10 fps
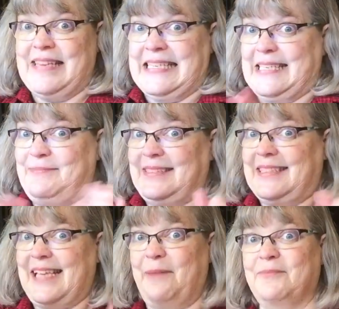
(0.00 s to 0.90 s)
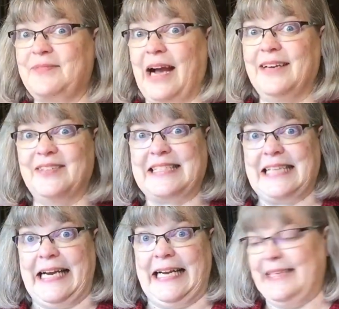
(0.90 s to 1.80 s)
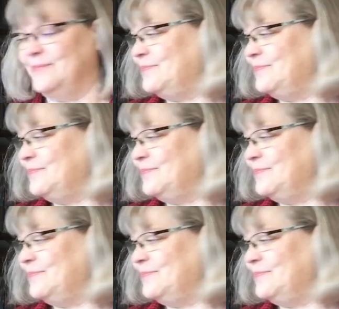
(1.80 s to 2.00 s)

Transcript: I'm I'm kind of excited.